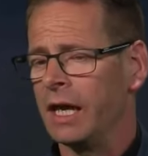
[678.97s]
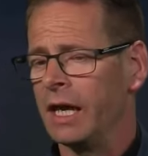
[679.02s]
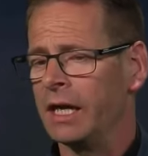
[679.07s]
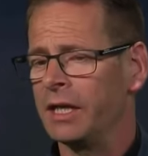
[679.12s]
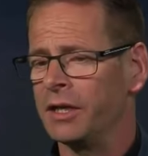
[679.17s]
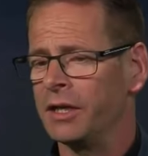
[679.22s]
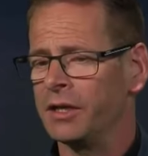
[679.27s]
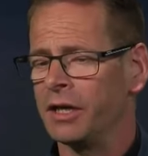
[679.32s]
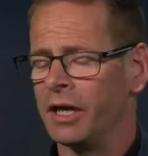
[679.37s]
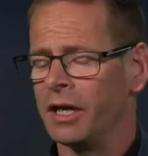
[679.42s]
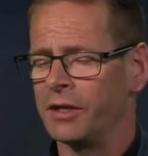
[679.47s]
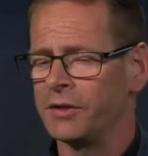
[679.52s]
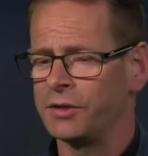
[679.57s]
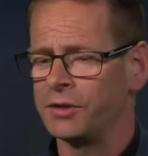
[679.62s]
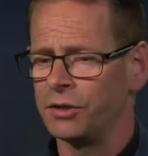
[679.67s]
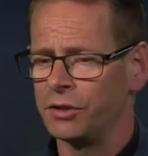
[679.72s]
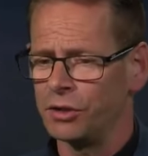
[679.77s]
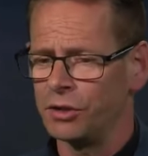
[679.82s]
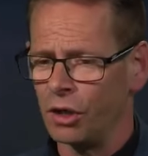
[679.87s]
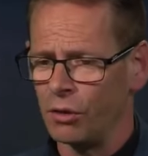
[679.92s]
And I
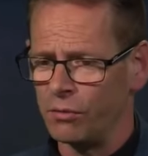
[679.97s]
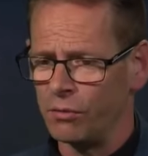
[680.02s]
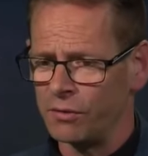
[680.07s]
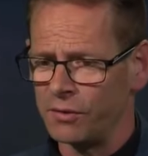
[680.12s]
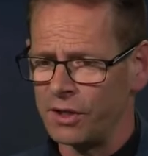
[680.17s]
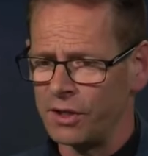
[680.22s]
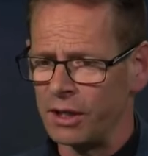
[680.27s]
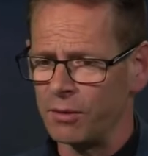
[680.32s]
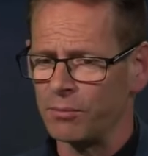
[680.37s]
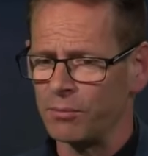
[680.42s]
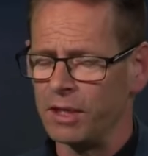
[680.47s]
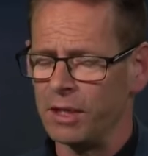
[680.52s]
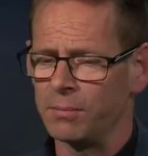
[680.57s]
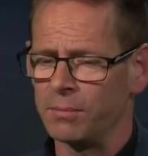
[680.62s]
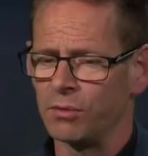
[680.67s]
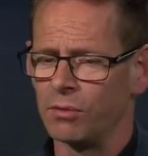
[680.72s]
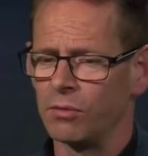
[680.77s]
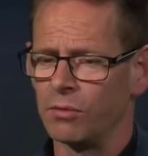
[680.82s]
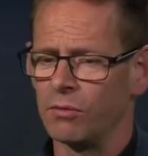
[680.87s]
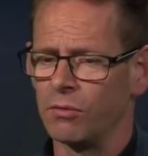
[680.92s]
don't think
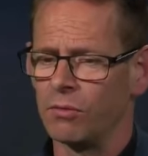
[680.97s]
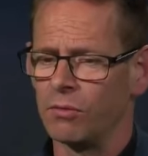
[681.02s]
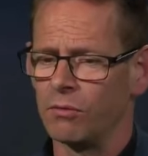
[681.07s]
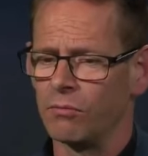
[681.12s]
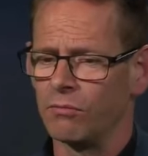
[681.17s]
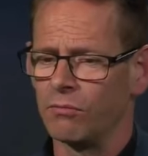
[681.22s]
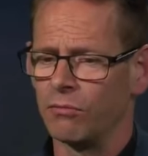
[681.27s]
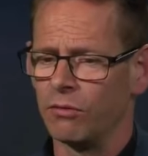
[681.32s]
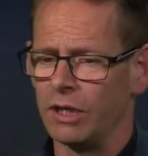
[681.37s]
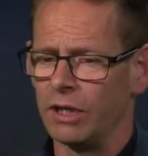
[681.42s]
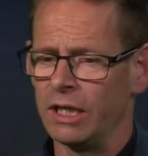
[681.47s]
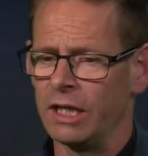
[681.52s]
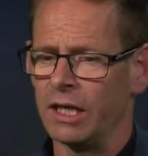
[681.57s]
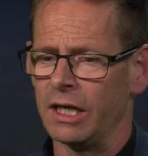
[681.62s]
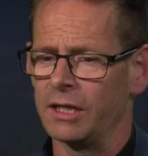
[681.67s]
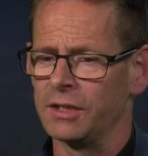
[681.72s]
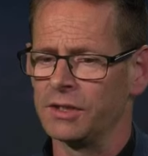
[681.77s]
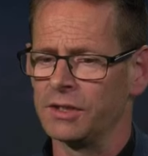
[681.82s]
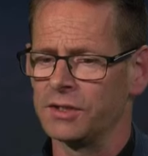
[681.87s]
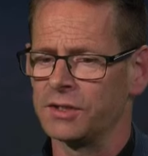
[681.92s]
people really
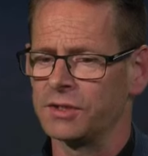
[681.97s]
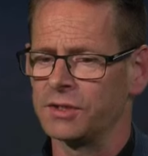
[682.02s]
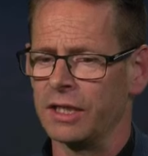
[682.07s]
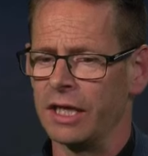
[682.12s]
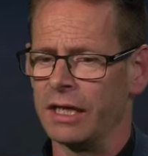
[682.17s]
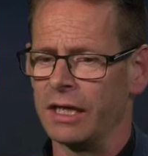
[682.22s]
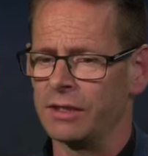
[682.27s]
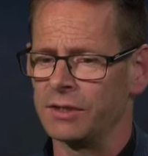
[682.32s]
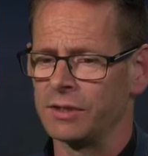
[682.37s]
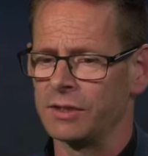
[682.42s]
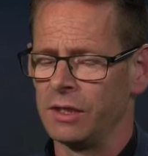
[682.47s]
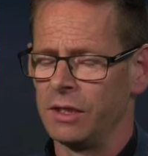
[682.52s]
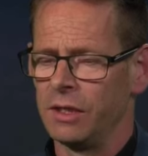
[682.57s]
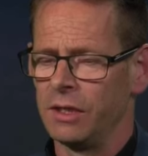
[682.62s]
understand